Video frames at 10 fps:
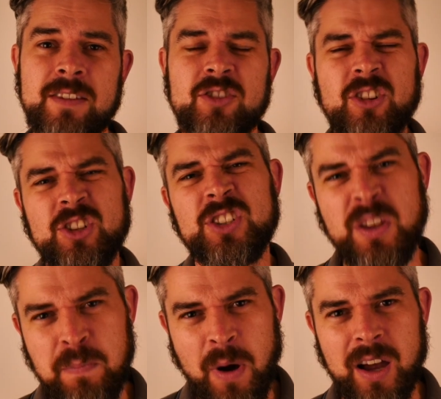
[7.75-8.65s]
not just
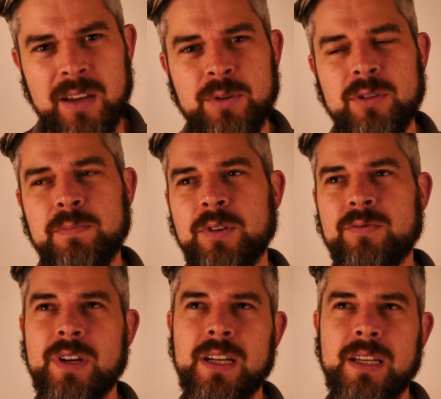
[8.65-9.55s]
the Bible but
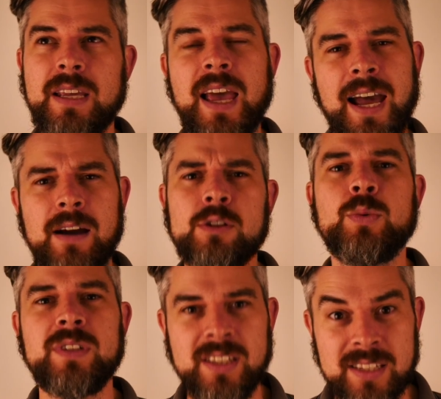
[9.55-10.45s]
really how
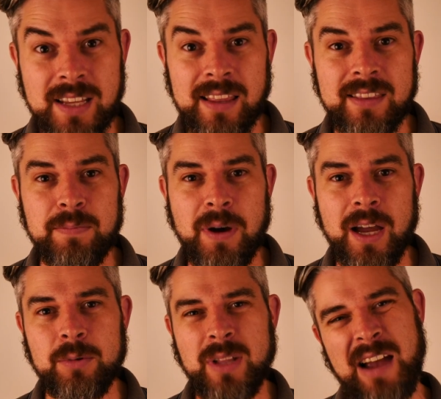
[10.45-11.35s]
to understand the Bible,